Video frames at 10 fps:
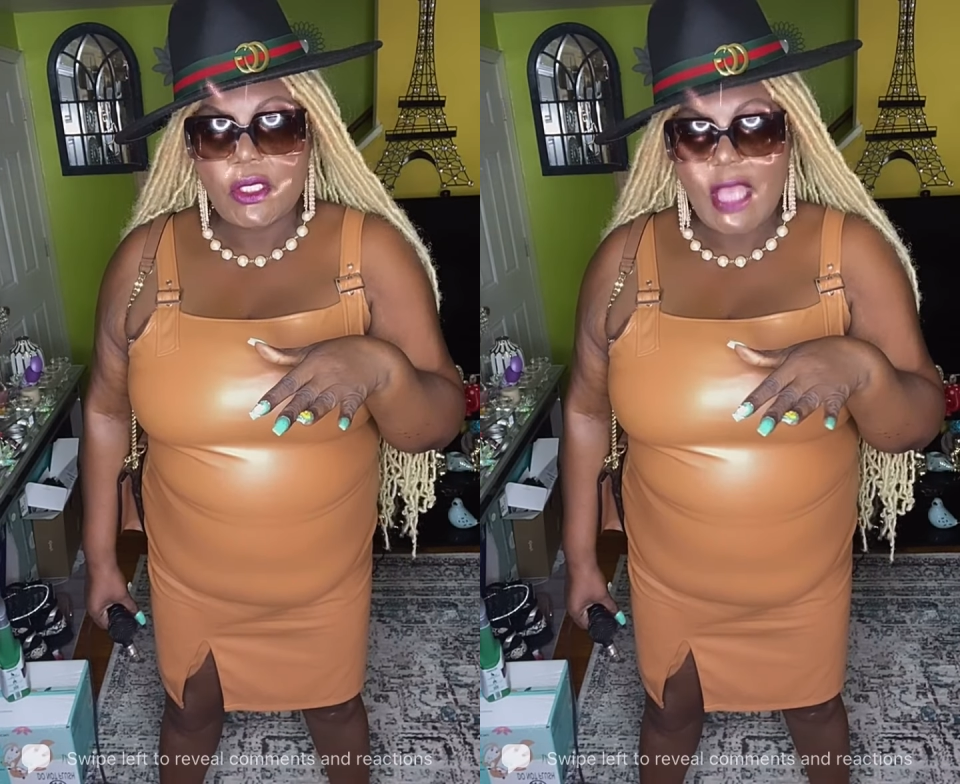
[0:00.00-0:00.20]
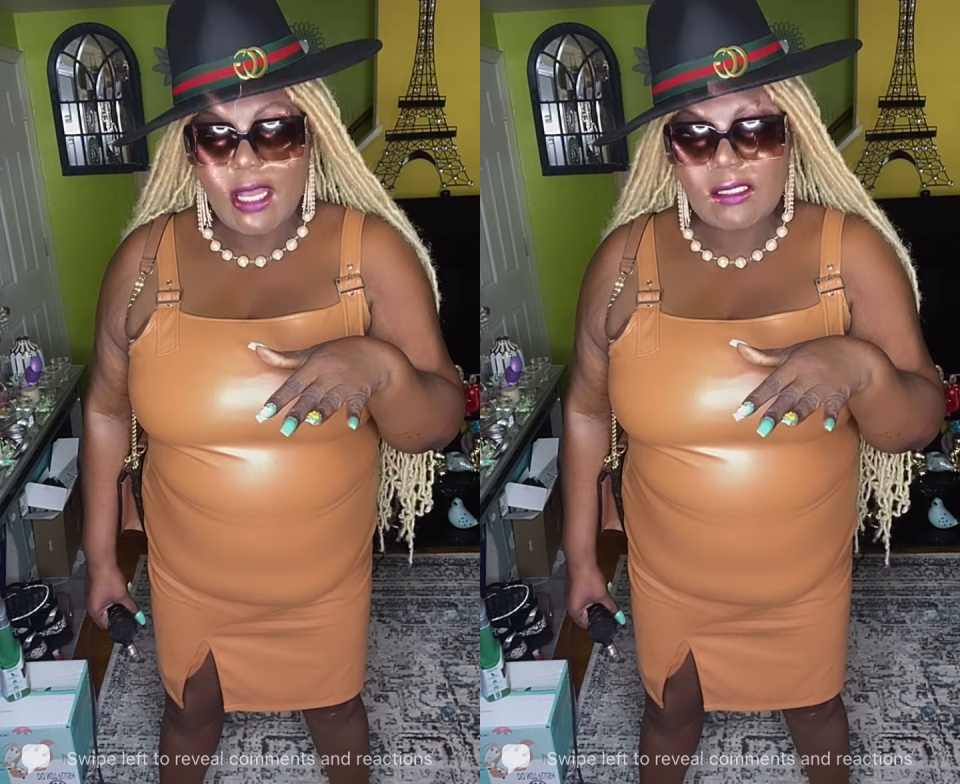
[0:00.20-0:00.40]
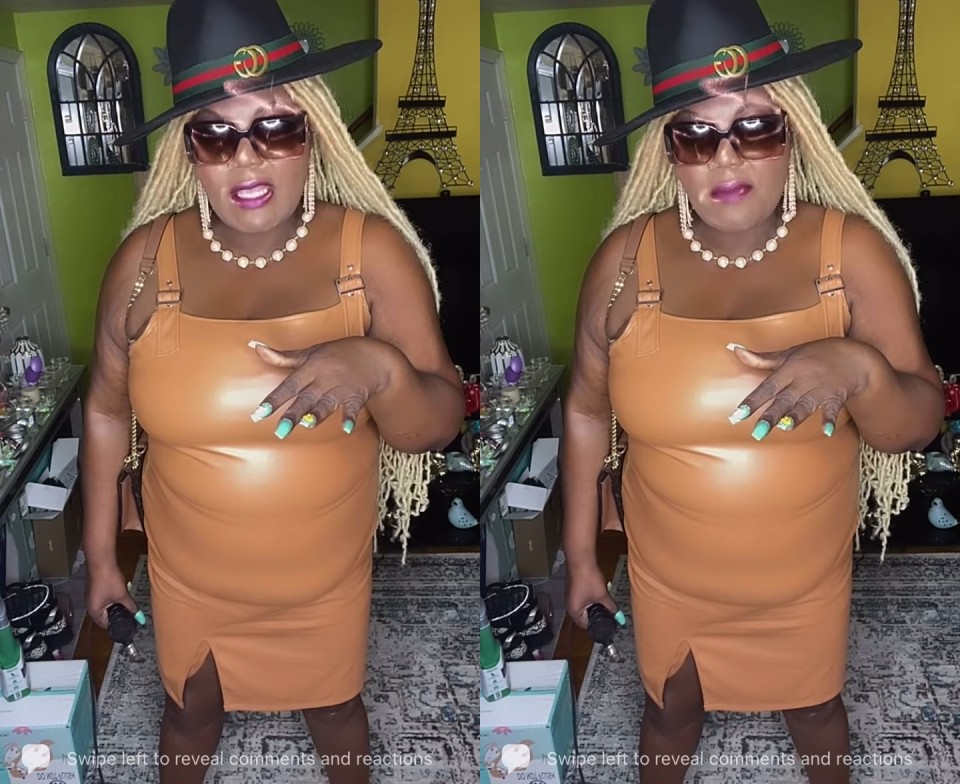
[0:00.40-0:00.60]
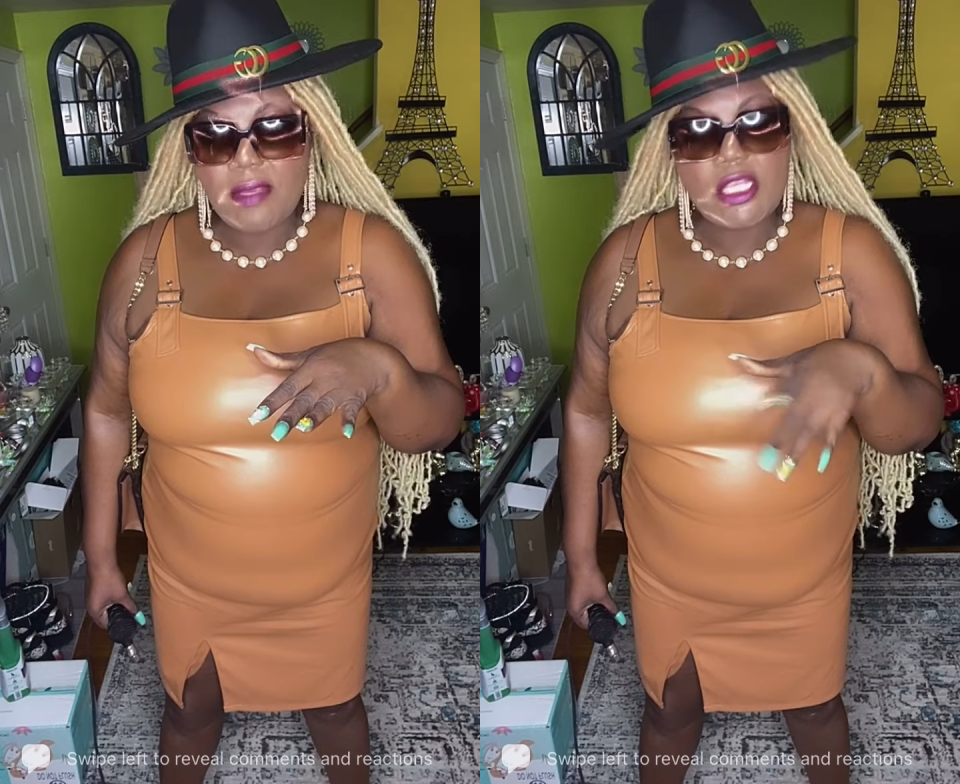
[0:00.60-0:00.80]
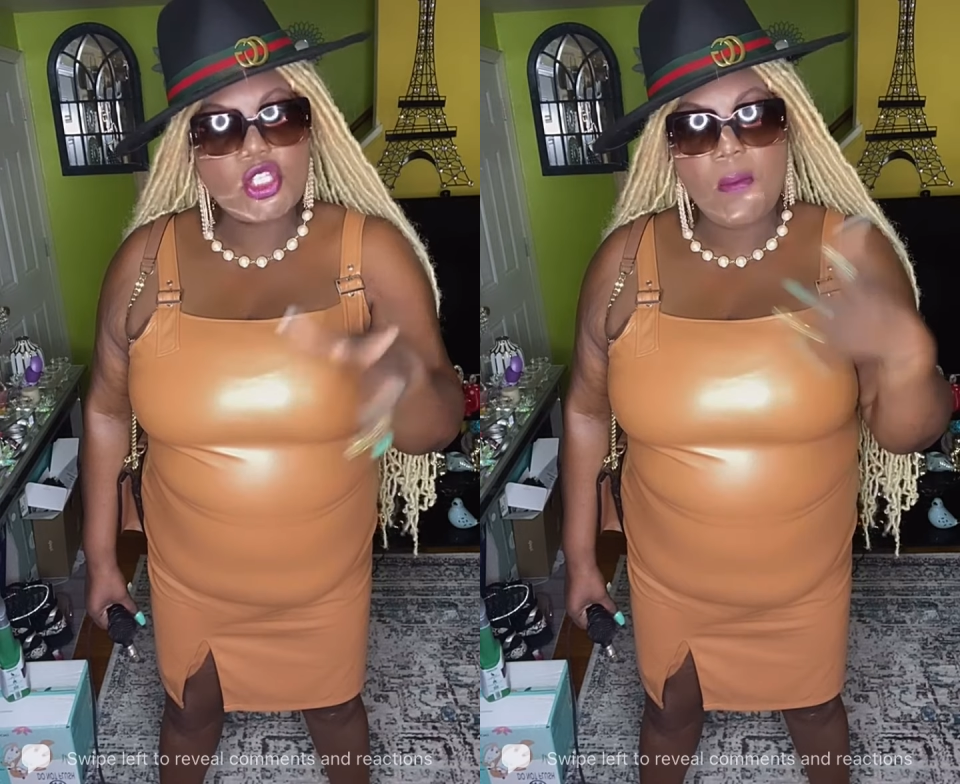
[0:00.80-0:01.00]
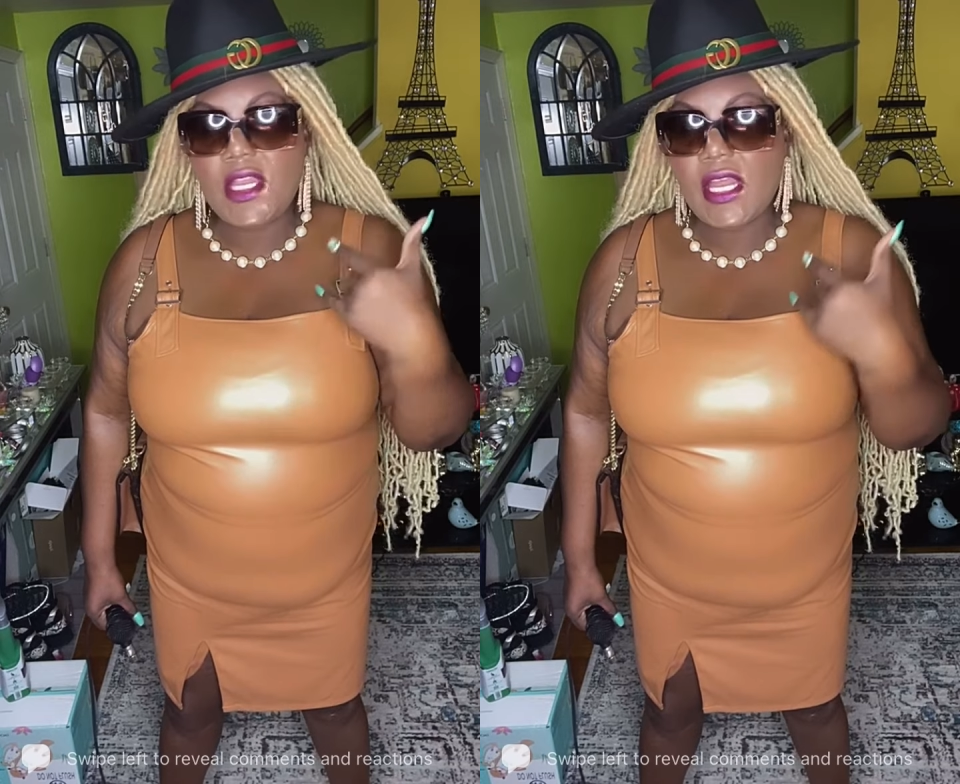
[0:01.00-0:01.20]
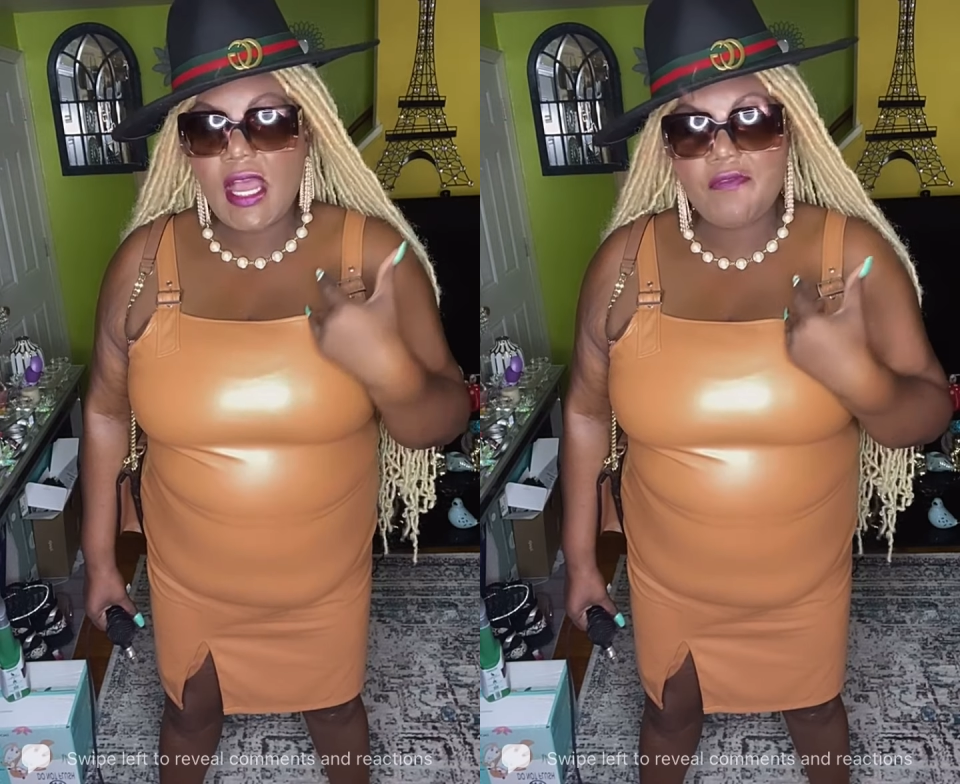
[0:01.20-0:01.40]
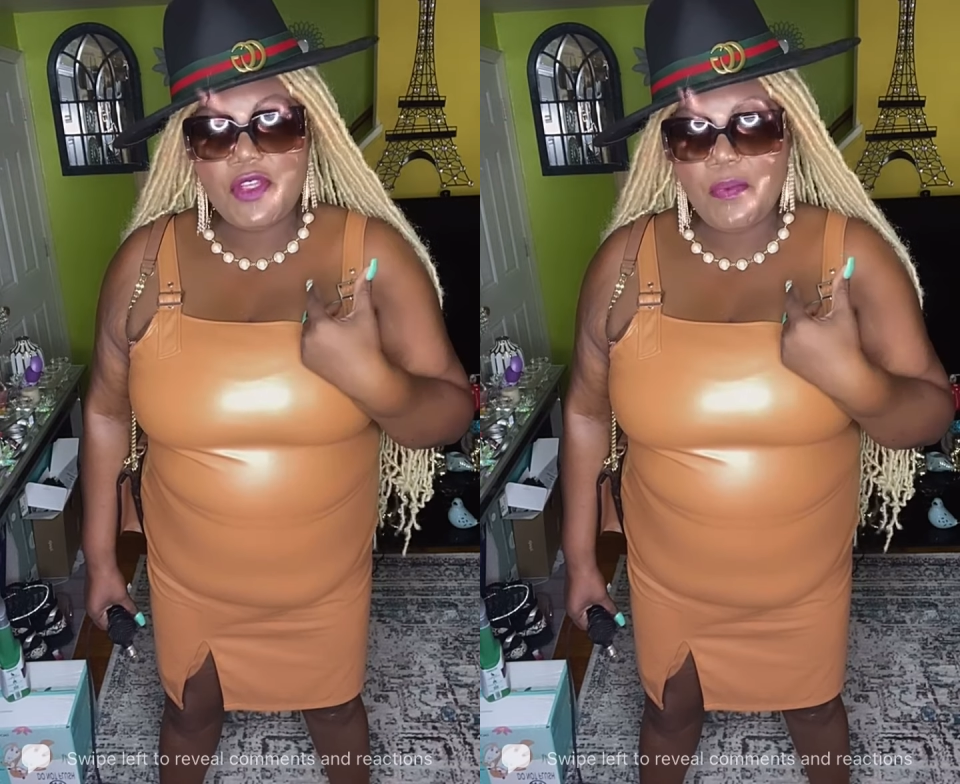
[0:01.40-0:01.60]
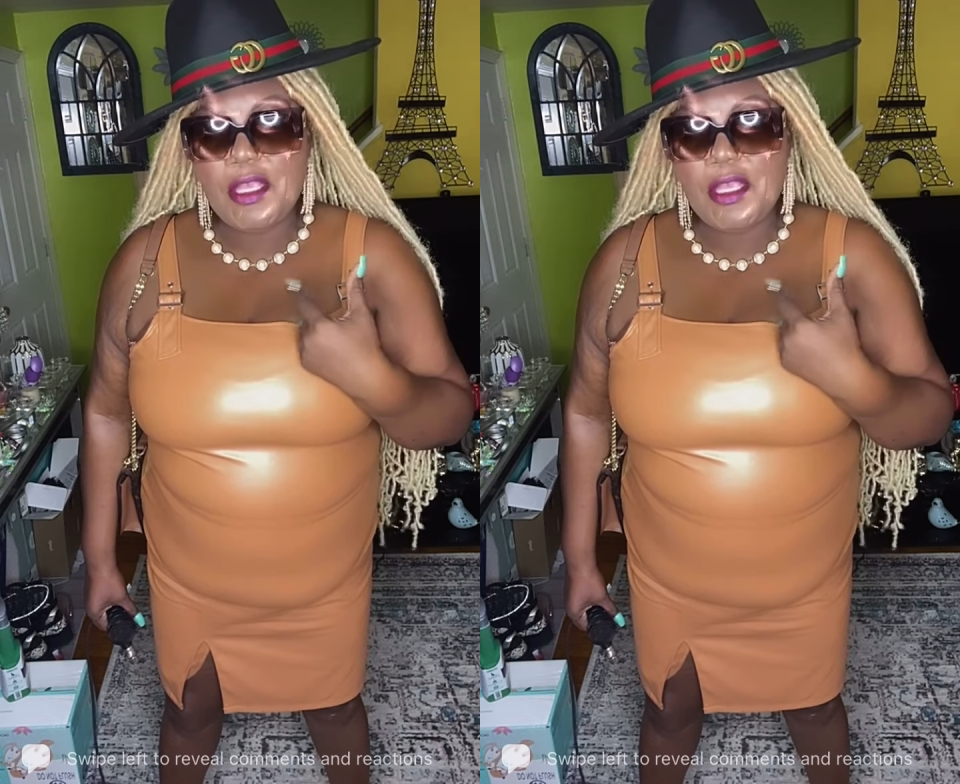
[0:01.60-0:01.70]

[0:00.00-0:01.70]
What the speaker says: You understand me? So I don't have